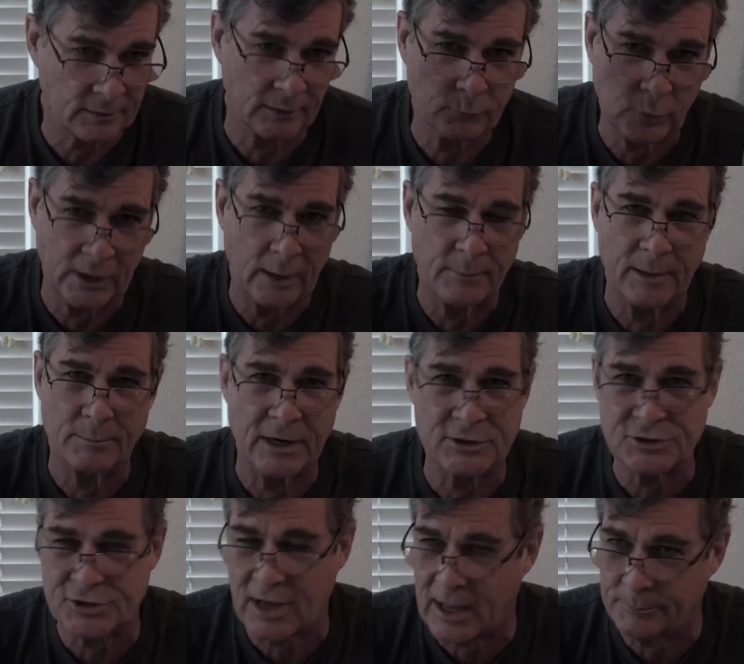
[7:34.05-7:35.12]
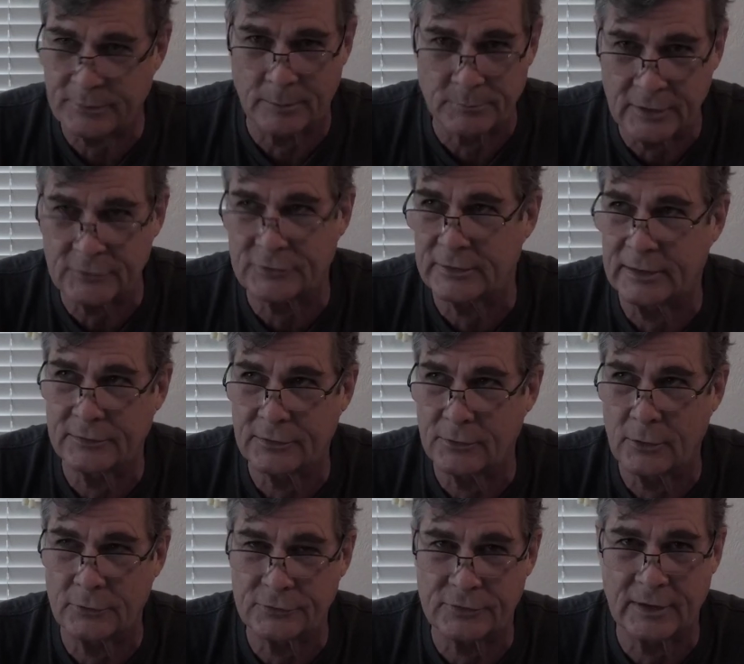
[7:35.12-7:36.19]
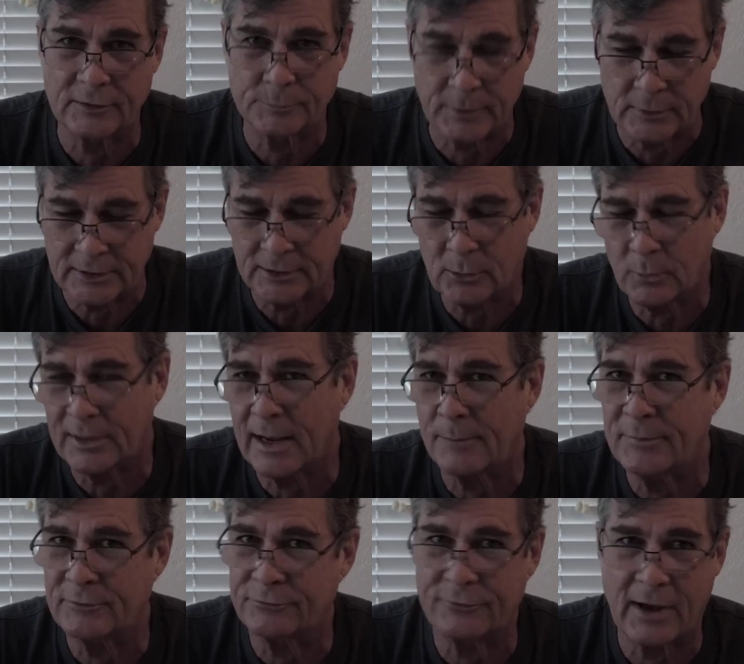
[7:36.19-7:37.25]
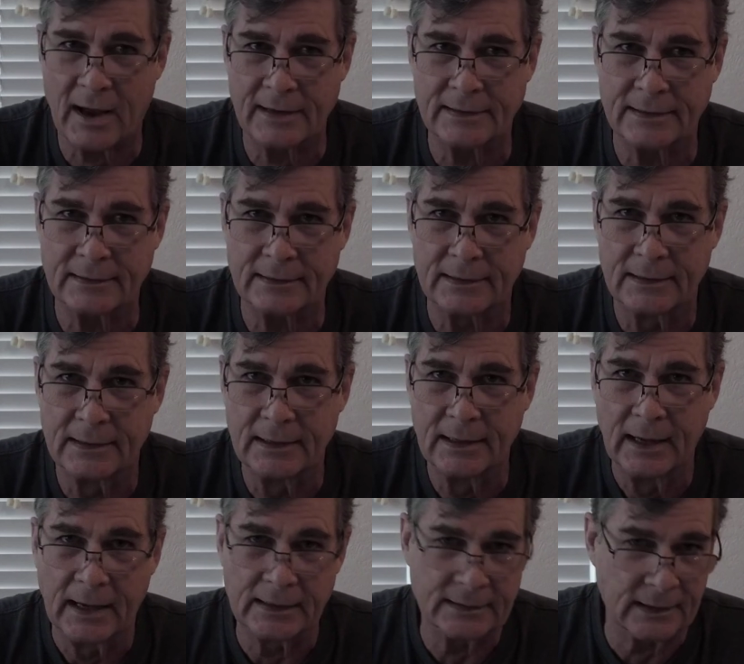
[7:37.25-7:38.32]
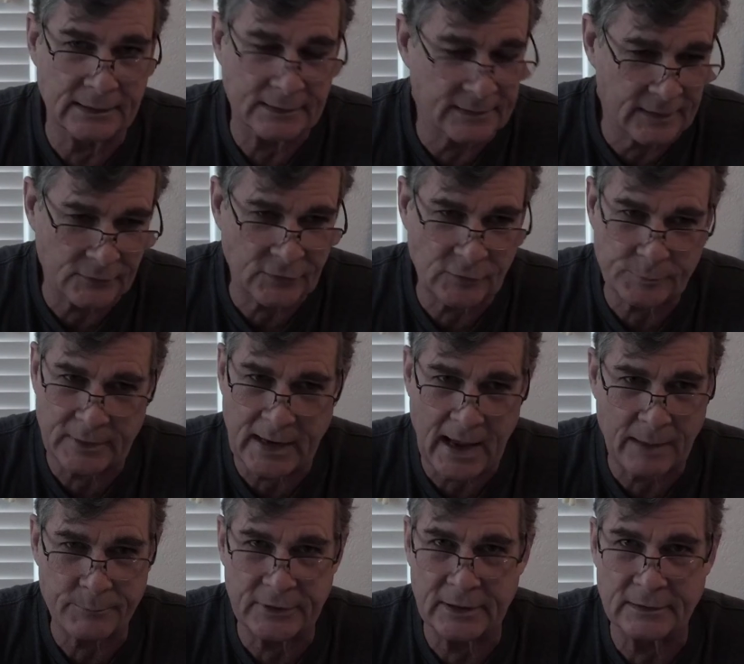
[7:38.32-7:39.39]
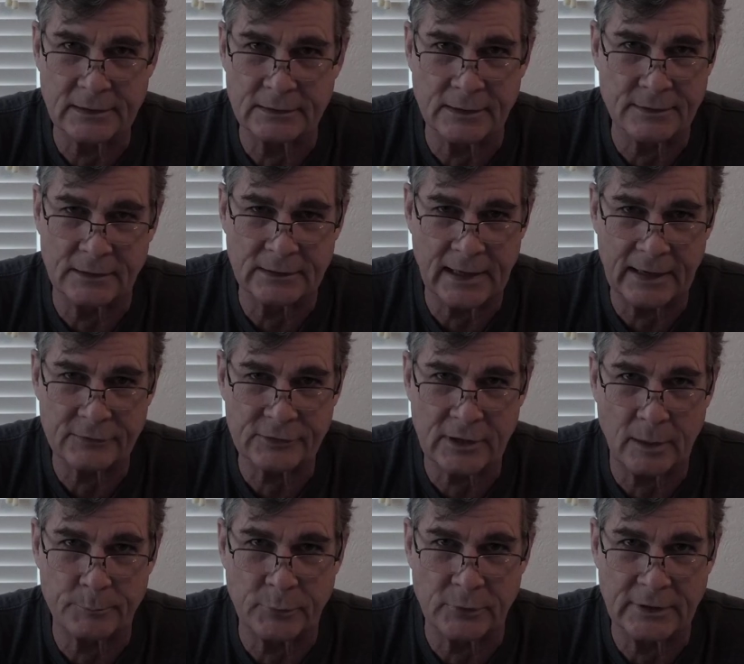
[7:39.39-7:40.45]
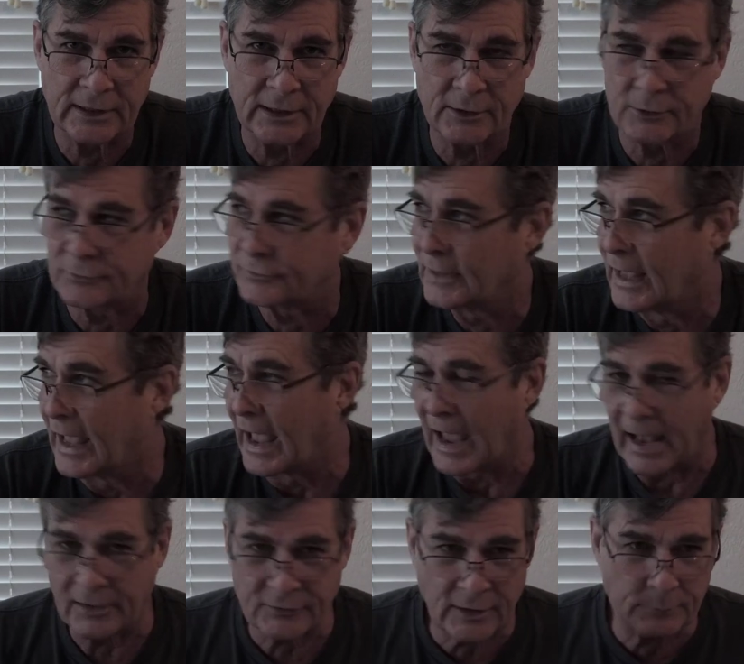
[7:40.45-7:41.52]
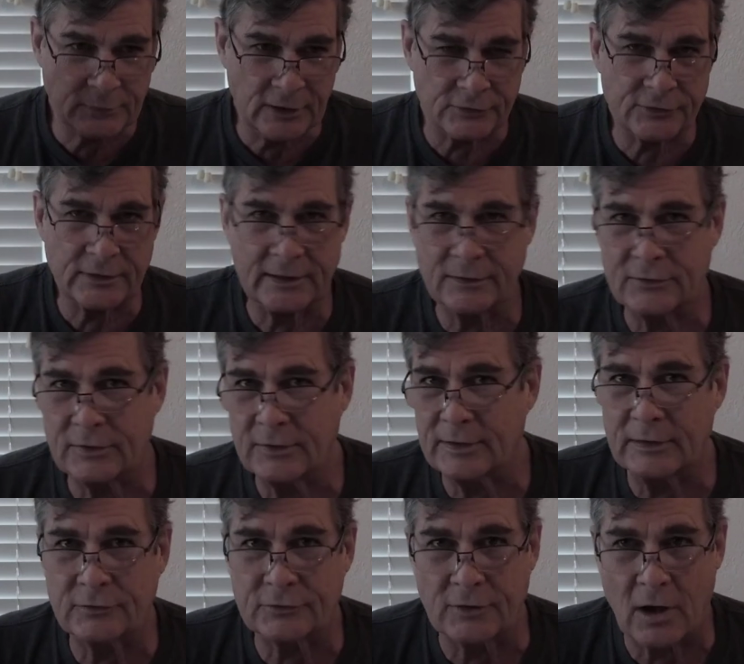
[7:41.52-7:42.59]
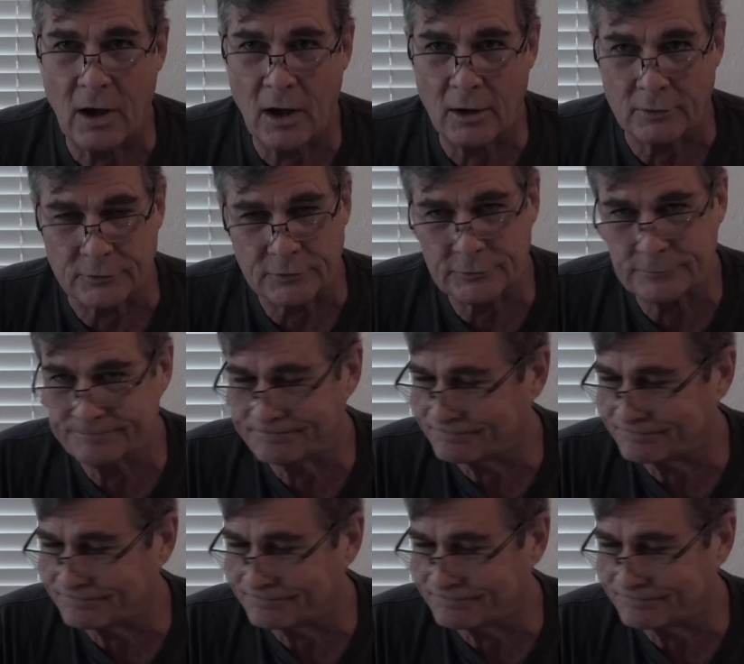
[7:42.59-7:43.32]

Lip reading: when I'm in my shop, I'm listening to those things. But you know what I've been finding? And this has been happening the last couple years. As I'm listening to these songs,